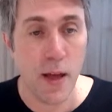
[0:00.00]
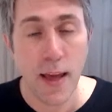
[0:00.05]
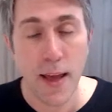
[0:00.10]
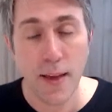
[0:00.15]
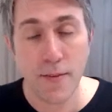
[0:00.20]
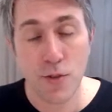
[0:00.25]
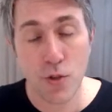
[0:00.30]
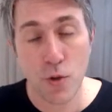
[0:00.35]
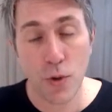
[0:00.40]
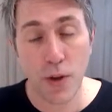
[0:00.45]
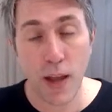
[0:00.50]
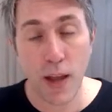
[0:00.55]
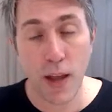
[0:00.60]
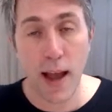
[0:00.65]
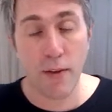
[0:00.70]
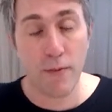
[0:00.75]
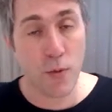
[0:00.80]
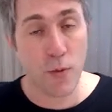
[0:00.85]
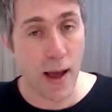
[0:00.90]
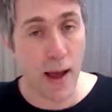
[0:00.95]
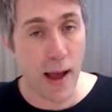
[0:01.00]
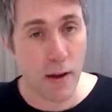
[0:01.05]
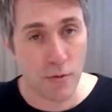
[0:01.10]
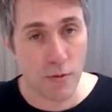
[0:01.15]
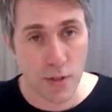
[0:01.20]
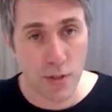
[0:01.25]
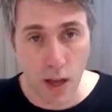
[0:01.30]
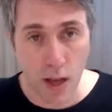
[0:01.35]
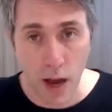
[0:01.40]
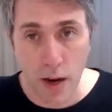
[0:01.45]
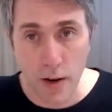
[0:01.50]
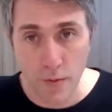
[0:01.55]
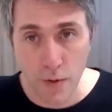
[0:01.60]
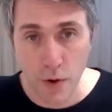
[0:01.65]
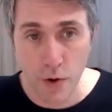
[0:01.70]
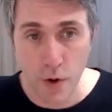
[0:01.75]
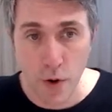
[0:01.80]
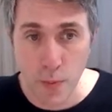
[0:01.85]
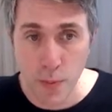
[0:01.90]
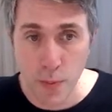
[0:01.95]
If someone from outside of the
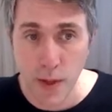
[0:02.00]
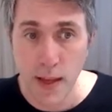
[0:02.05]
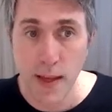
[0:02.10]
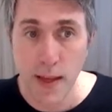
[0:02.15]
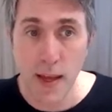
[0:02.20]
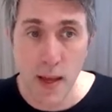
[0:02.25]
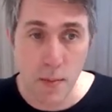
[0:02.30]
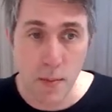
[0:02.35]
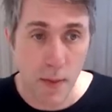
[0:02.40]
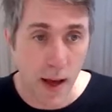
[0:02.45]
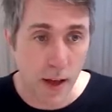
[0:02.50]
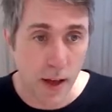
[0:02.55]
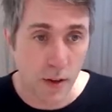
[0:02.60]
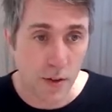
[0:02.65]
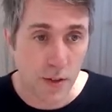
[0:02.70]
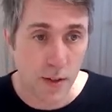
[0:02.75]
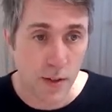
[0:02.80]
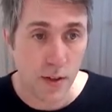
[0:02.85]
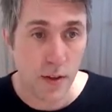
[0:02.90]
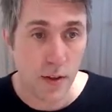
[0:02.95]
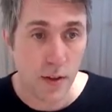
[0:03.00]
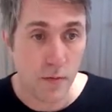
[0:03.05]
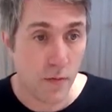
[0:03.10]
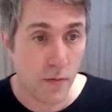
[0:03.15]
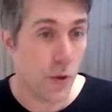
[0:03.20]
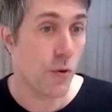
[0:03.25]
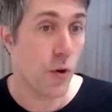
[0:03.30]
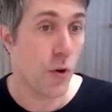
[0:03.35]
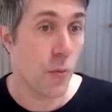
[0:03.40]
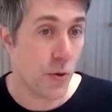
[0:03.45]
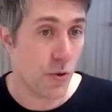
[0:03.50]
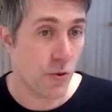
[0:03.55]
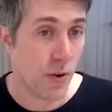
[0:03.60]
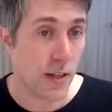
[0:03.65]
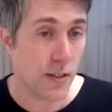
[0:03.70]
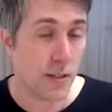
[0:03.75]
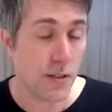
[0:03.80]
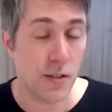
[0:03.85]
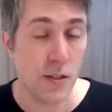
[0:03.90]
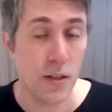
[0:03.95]
group emails the group
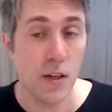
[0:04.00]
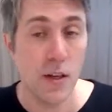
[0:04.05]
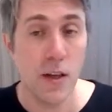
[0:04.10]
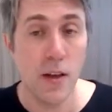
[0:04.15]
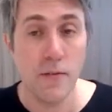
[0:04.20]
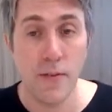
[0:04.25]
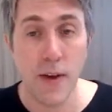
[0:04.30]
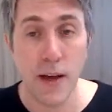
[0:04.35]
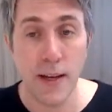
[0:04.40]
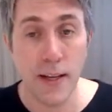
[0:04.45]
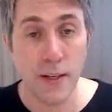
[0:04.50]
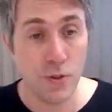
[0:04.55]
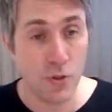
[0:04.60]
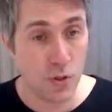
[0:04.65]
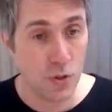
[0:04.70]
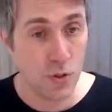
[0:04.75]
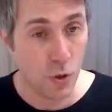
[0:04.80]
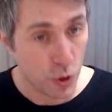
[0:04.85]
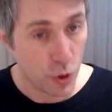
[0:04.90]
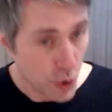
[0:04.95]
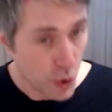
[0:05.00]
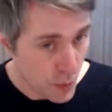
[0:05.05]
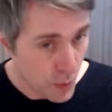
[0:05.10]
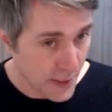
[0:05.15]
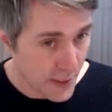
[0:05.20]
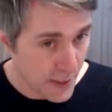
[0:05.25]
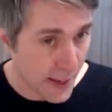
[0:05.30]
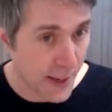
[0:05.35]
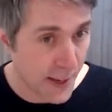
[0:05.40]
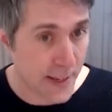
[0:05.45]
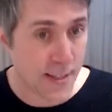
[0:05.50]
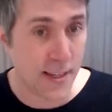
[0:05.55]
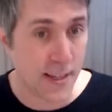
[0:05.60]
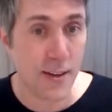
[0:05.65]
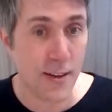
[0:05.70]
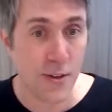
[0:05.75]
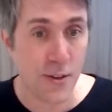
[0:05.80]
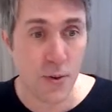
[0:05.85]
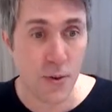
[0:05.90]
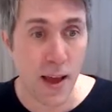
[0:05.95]
address, then it doesn't automatically get
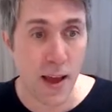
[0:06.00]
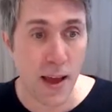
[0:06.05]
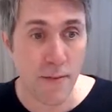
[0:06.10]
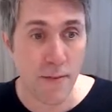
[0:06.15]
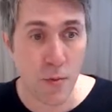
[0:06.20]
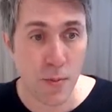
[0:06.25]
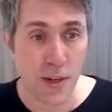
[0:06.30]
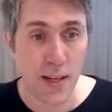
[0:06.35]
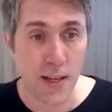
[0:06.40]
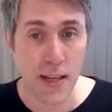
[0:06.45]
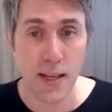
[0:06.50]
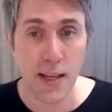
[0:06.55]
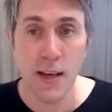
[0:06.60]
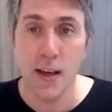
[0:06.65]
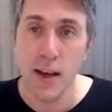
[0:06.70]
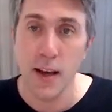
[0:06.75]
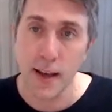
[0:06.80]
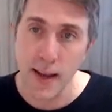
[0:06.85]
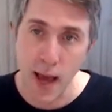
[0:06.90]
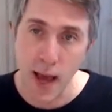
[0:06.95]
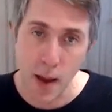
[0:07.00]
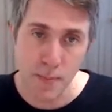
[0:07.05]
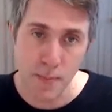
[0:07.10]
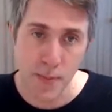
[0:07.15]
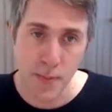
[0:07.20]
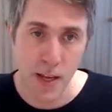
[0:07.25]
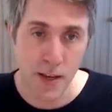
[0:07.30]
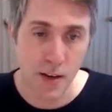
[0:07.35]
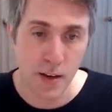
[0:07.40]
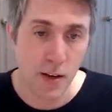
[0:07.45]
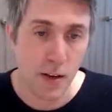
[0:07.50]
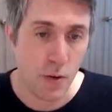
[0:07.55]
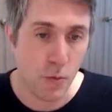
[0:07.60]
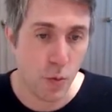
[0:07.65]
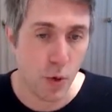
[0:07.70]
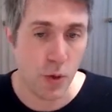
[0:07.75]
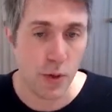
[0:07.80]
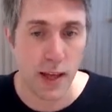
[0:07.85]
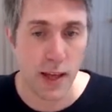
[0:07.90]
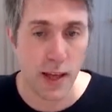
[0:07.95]
sent to everybody, and admin
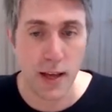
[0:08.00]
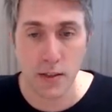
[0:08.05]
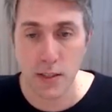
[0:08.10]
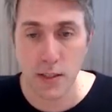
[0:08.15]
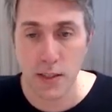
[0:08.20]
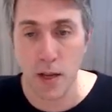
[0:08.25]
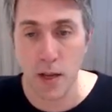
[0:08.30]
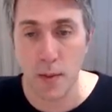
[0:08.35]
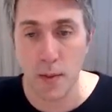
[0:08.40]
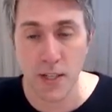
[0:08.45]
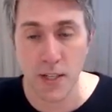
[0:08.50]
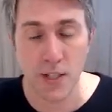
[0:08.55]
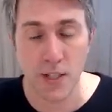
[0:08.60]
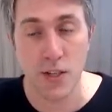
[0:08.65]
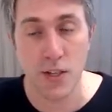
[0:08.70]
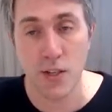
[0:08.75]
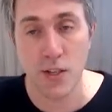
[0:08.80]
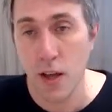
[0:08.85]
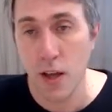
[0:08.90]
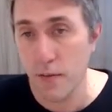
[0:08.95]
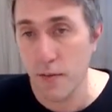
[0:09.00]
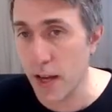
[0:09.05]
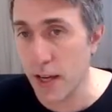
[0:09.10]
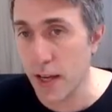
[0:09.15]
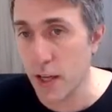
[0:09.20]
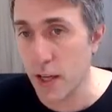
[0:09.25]
will get sent a message. They can